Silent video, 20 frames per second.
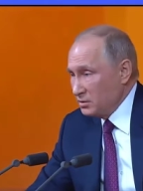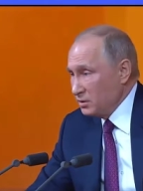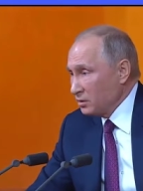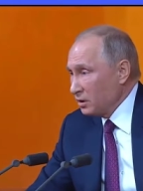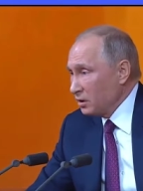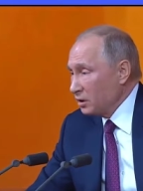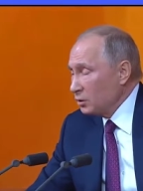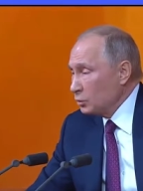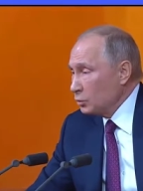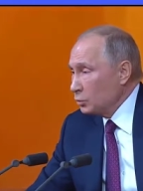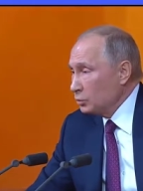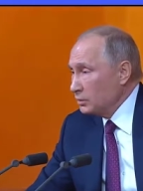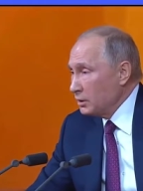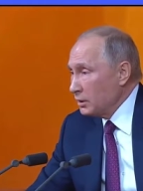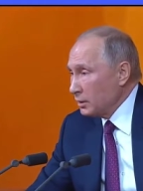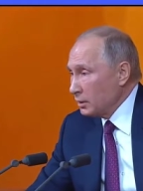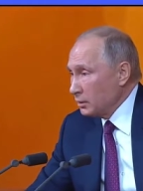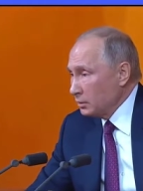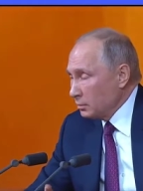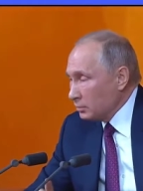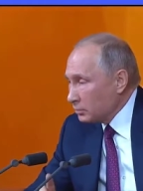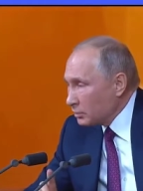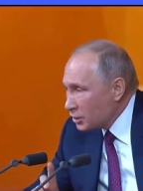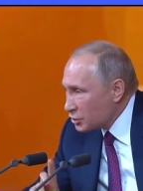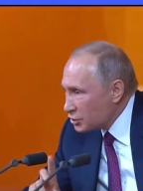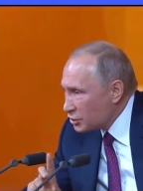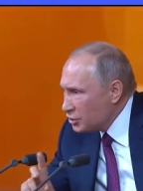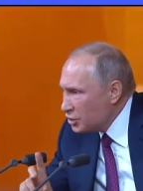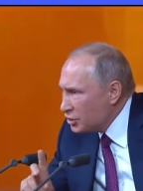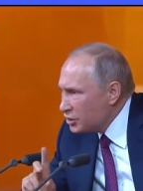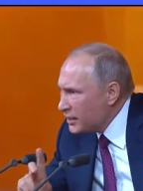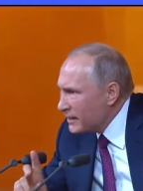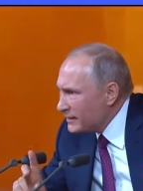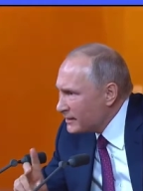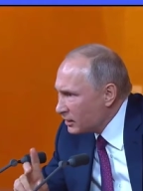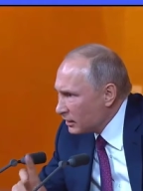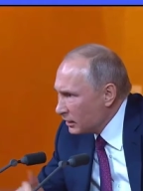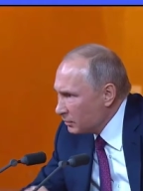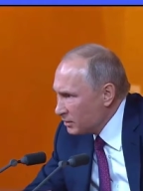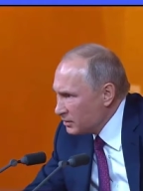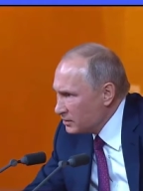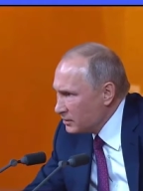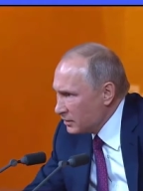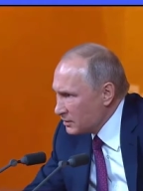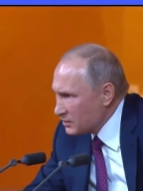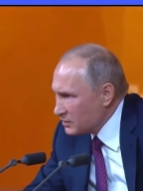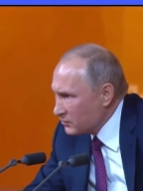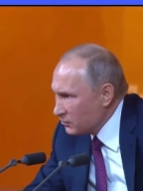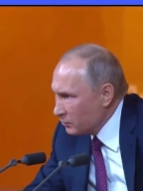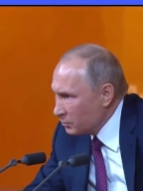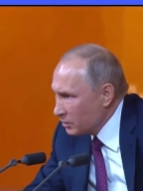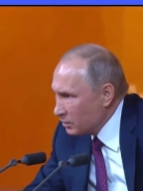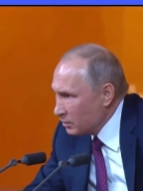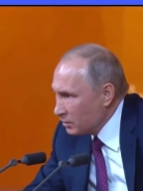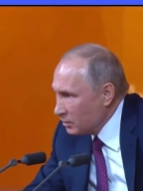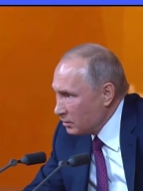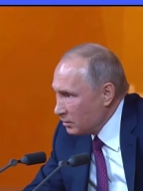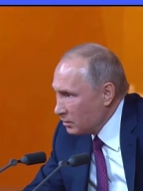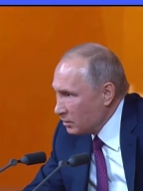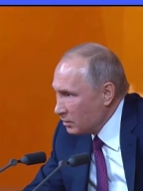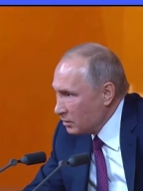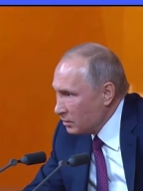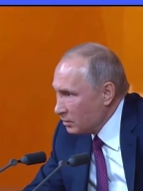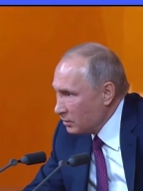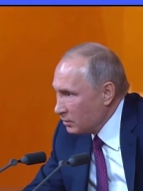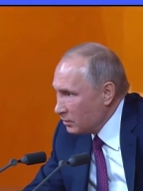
Even if you suppose that the United States